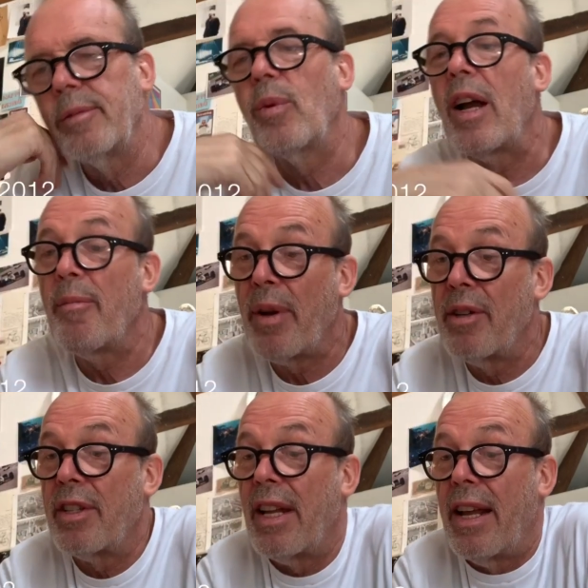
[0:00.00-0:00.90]
White
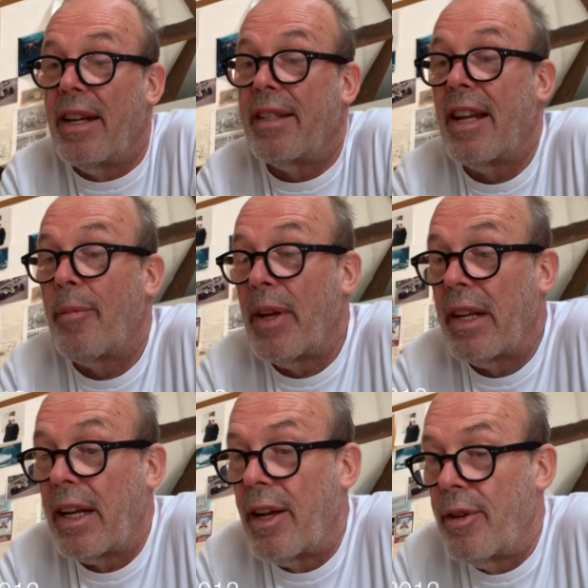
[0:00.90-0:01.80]
Post Lane has now been
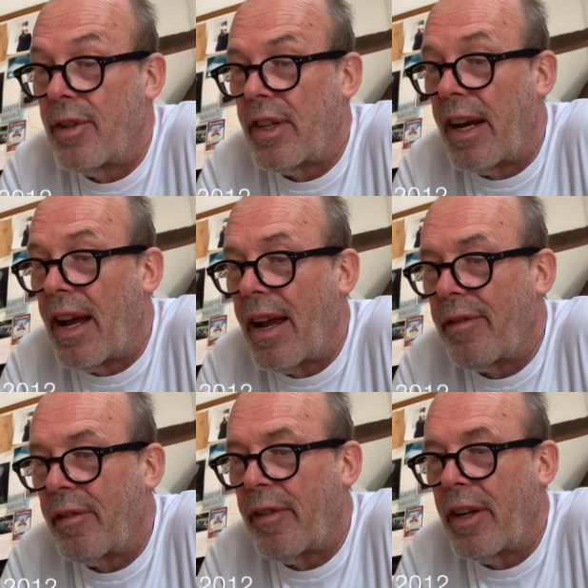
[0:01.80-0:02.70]
closed and I have
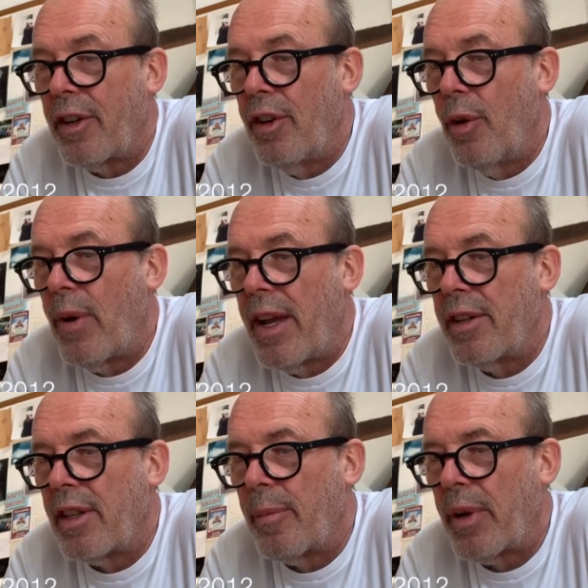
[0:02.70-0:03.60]
to find a new way
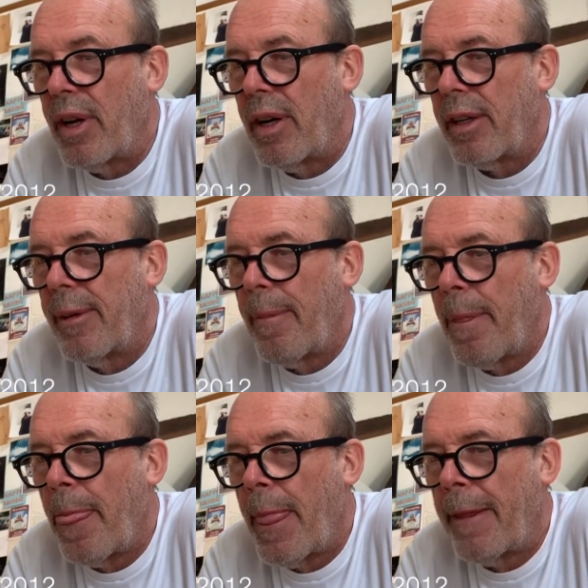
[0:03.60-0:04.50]
into the park.
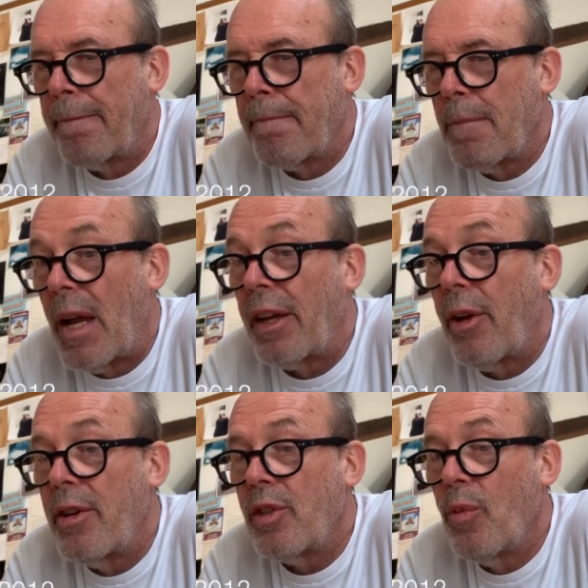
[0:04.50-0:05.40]
I go
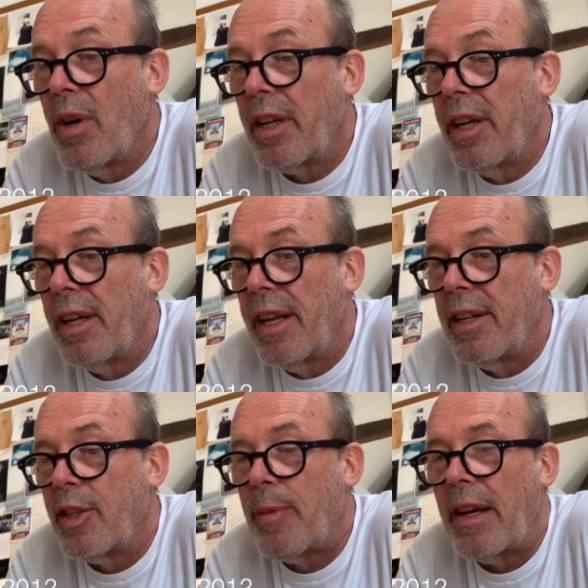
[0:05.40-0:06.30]
into work early and
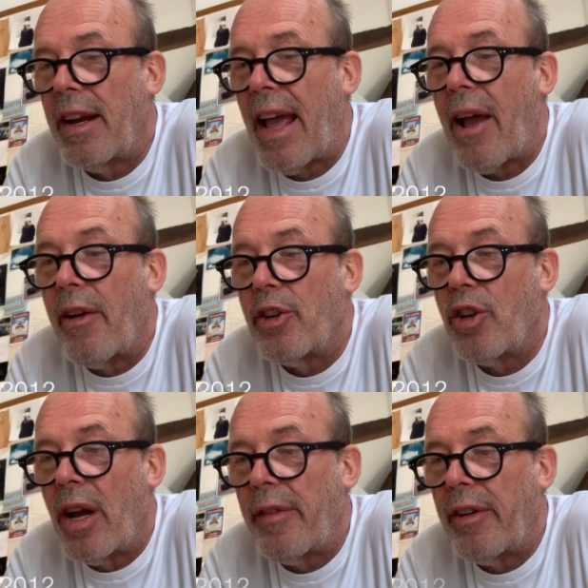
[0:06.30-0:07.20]
spend an hour
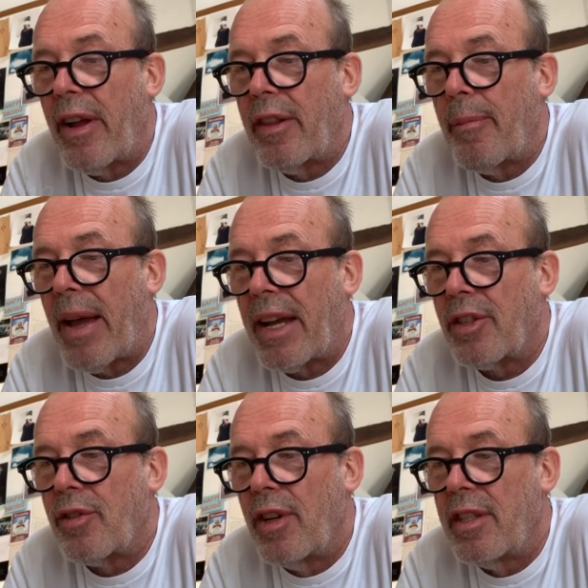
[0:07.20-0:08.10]
driving around the back
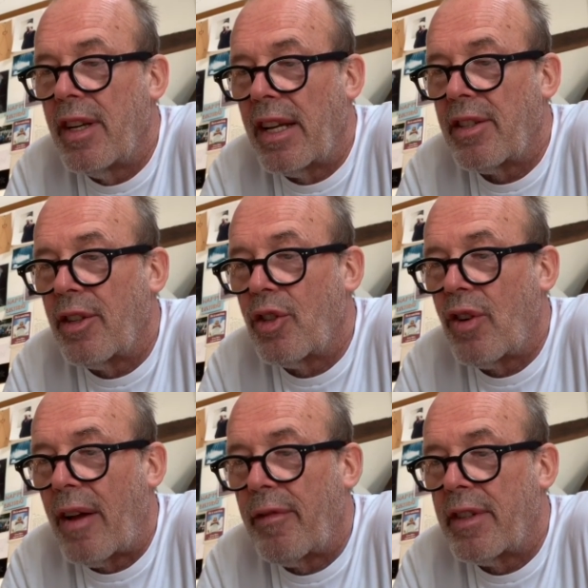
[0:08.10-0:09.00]
streets next to
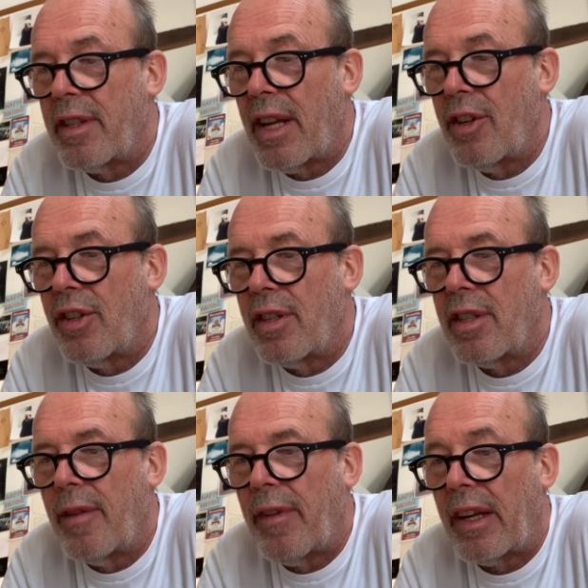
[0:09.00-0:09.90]
Stratford Station to see
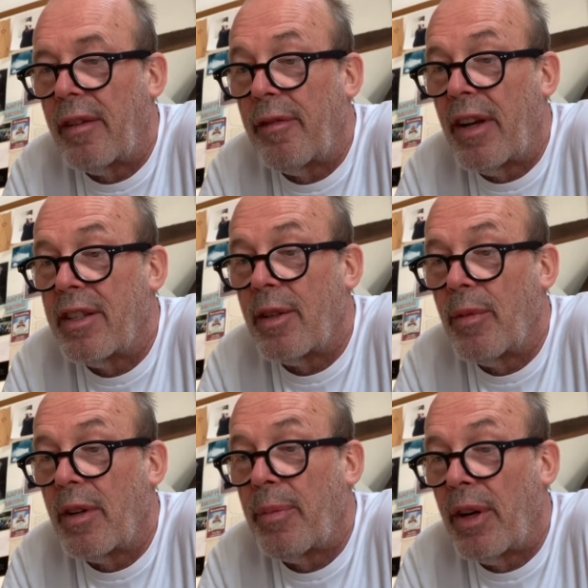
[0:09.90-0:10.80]
if I can find somewhere
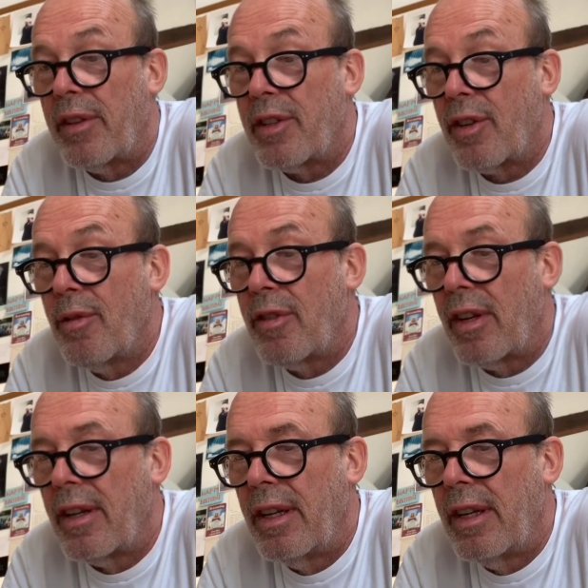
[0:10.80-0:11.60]
to park the scooter.